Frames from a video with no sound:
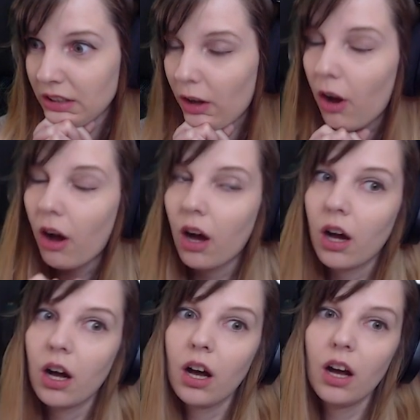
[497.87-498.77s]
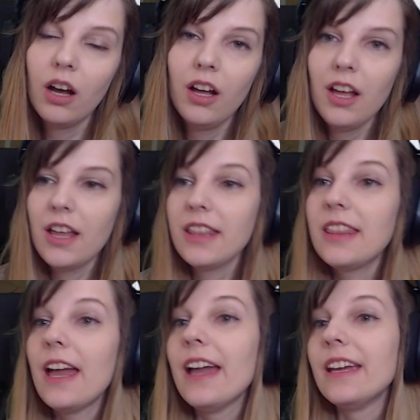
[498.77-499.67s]
Oh,
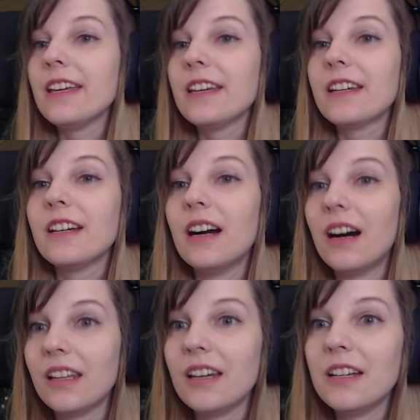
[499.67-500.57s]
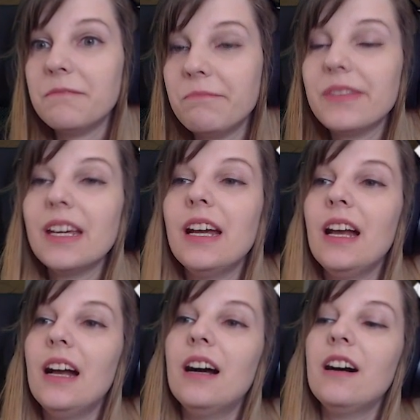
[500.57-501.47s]
thank God.
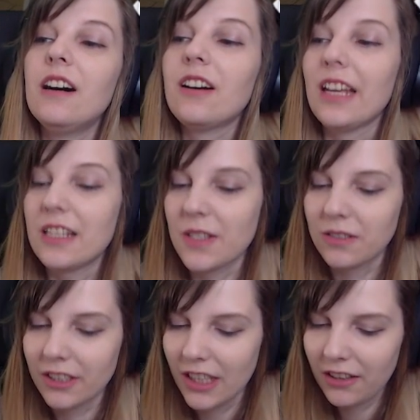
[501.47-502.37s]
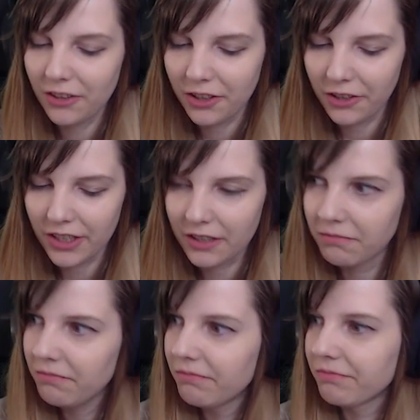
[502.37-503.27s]
Okay, so another girl.
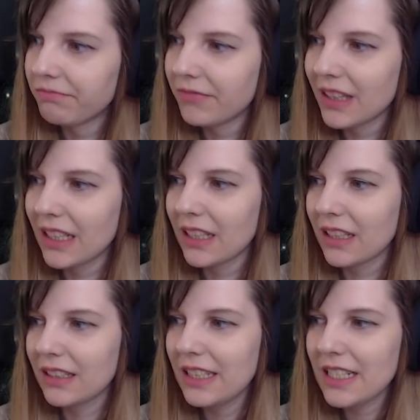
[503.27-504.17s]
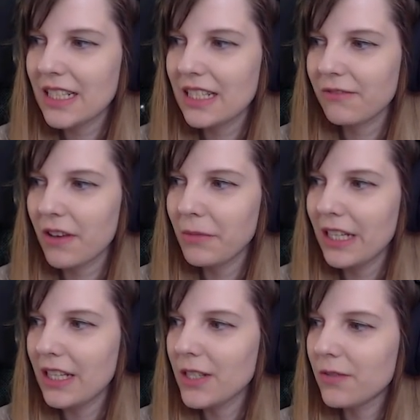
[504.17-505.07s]
Hmm. This
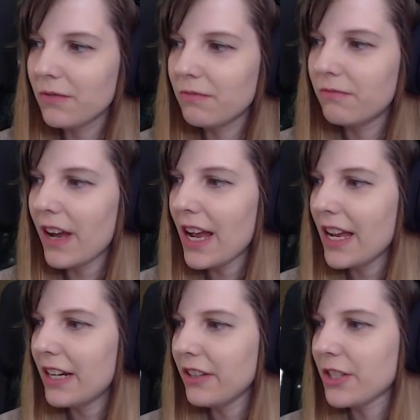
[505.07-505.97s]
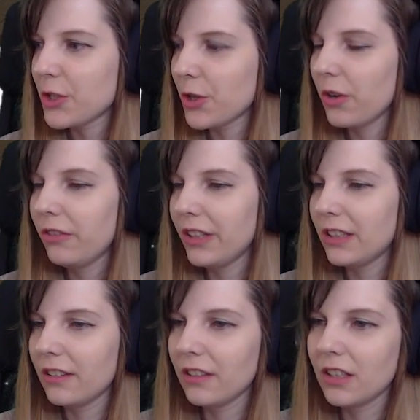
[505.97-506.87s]
family is very strong with
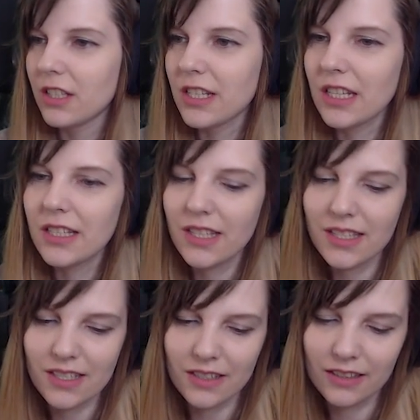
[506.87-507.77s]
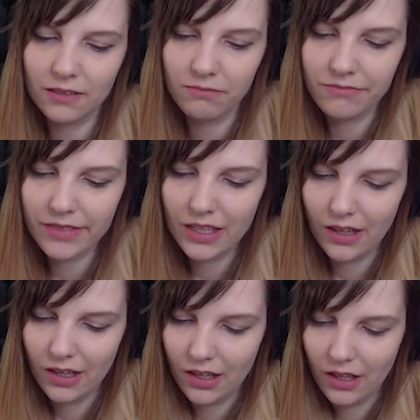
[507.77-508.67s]
the girl genes, isn't it?
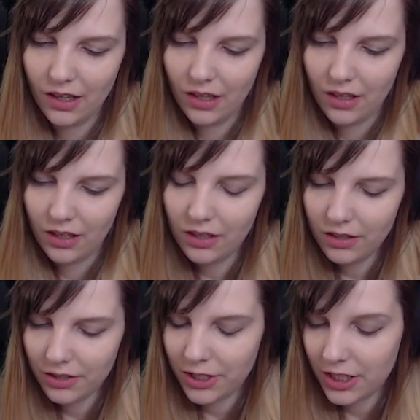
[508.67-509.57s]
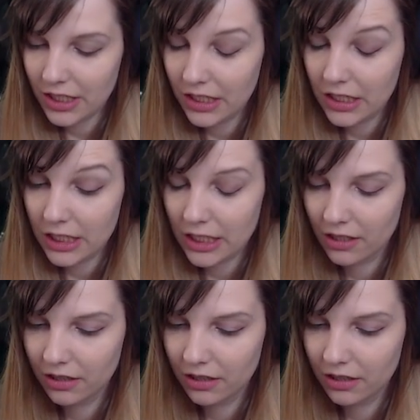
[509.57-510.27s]
Oh, sheesh.